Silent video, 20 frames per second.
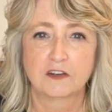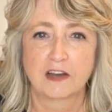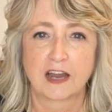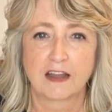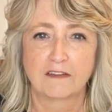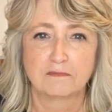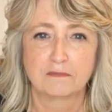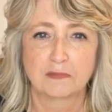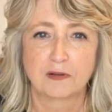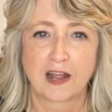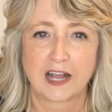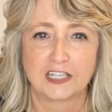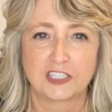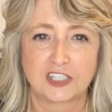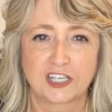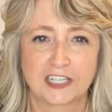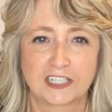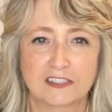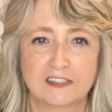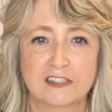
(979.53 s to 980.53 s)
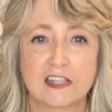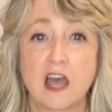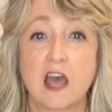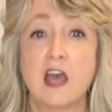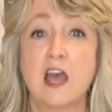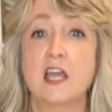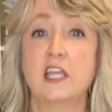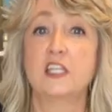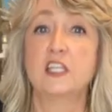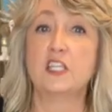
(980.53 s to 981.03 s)
craft projects.
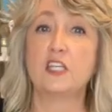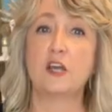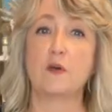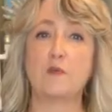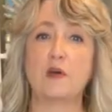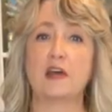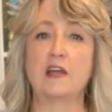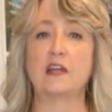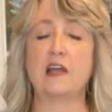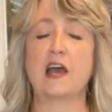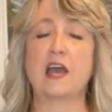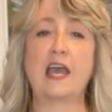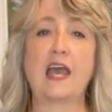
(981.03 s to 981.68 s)
You know what?